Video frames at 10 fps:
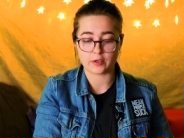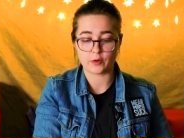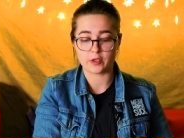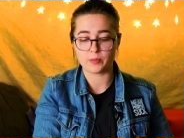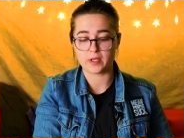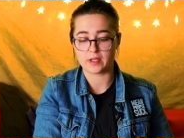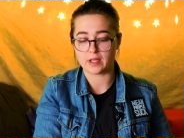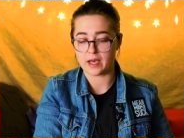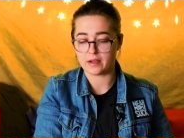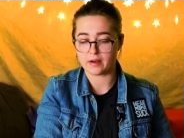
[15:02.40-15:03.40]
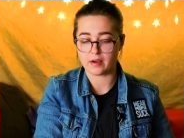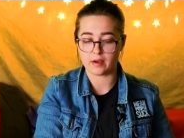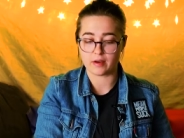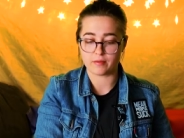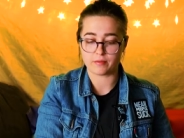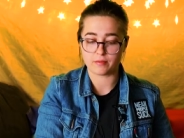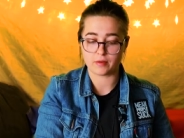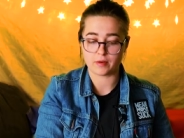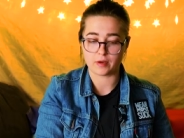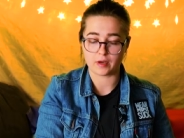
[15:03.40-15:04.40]
going to be a lot of
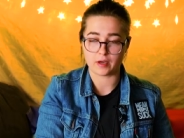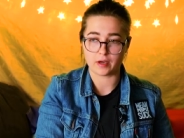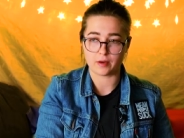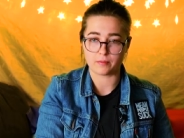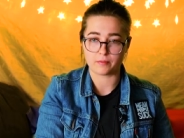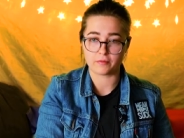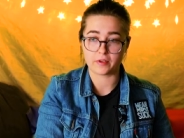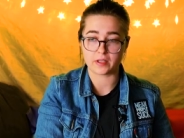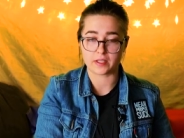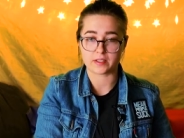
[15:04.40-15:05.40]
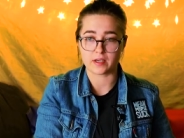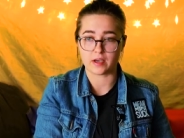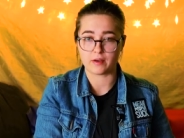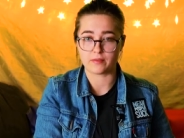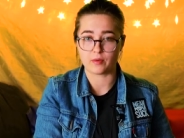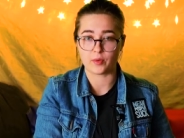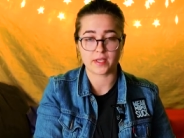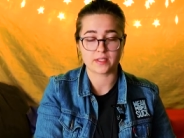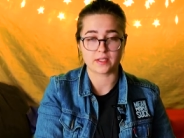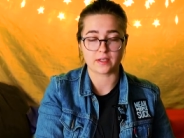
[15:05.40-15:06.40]
feelings of
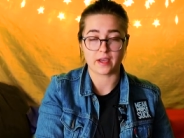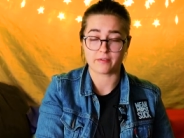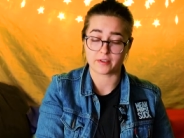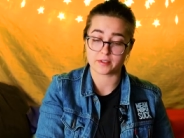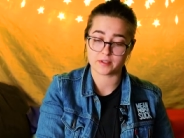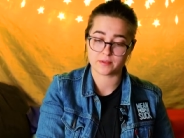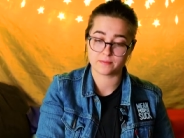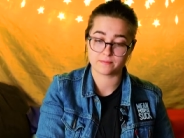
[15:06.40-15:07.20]
wasted efforts.